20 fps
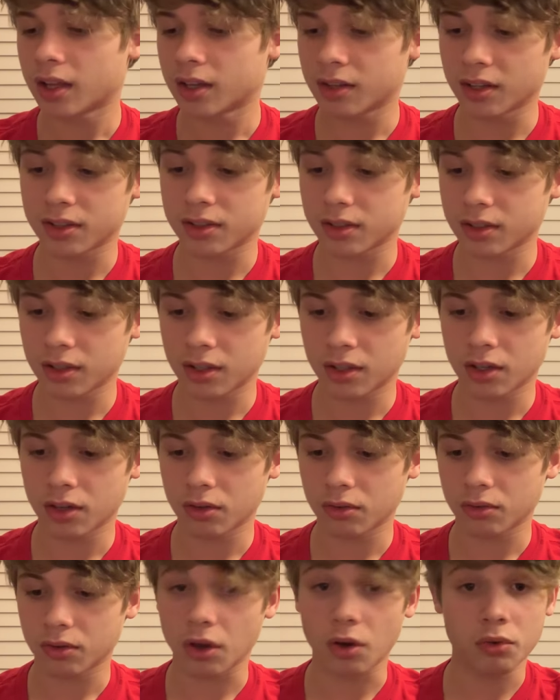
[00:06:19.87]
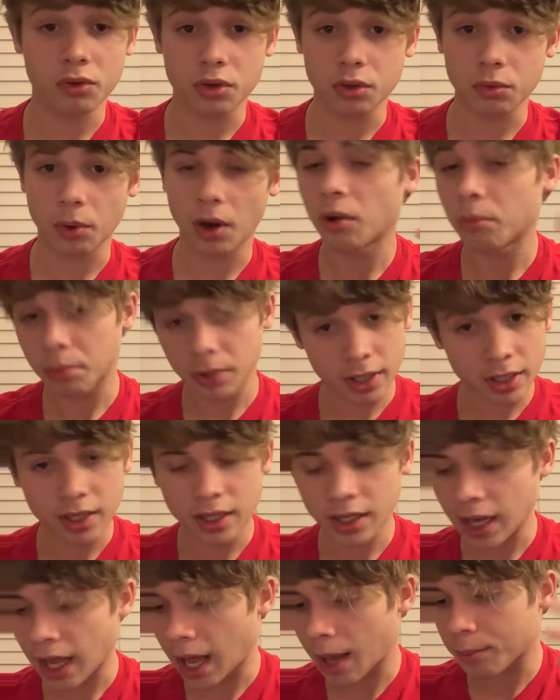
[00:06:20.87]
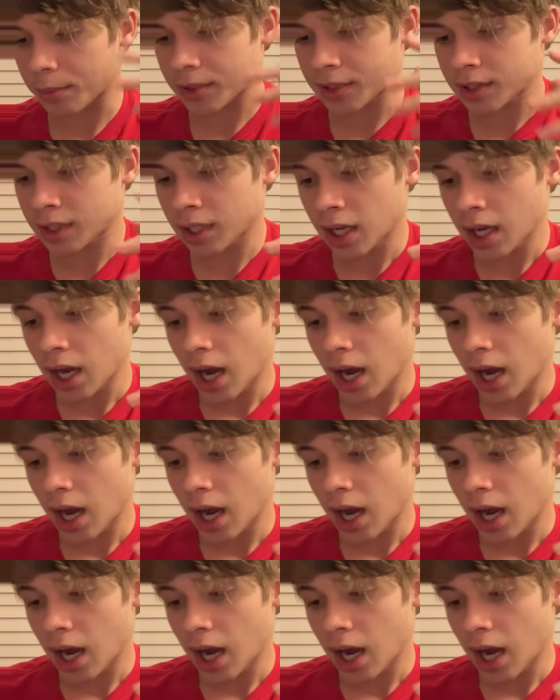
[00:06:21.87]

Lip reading: Doesn't, you know, go too well, but it happens.